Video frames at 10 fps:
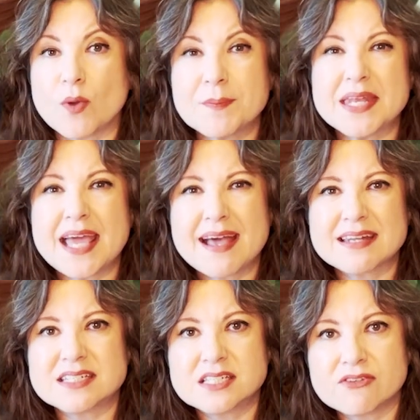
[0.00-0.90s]
Women
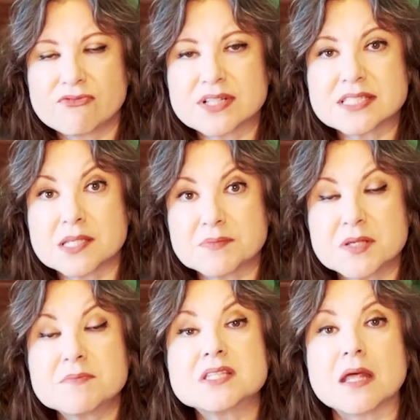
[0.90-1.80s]
had different
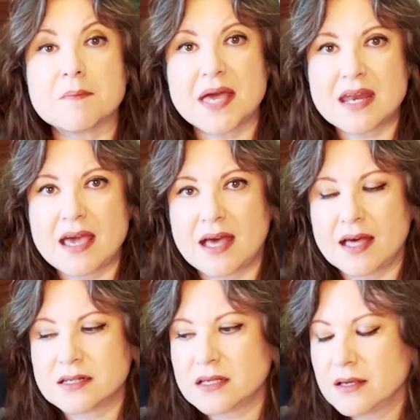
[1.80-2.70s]
symptoms than men
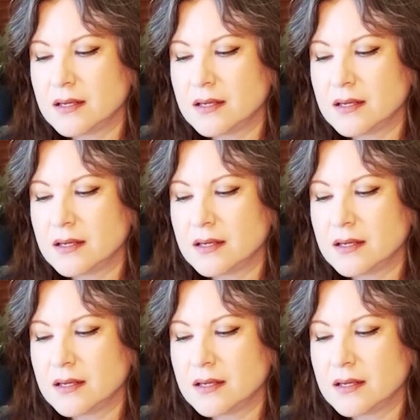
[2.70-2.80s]
had.